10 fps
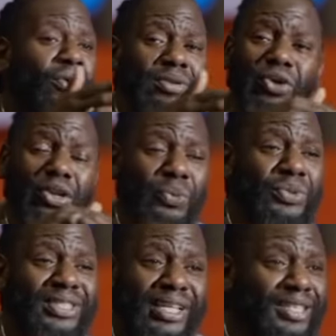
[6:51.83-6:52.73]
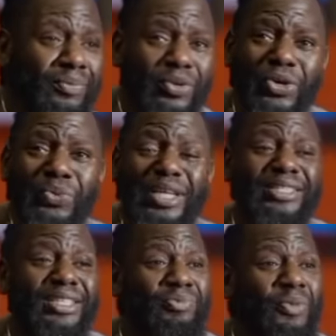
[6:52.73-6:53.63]
Nollywood started because we
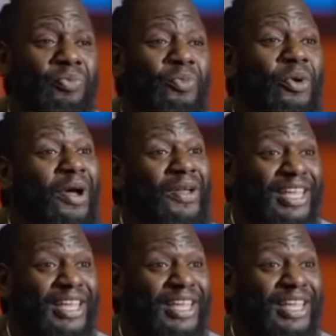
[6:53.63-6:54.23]
did teach people moral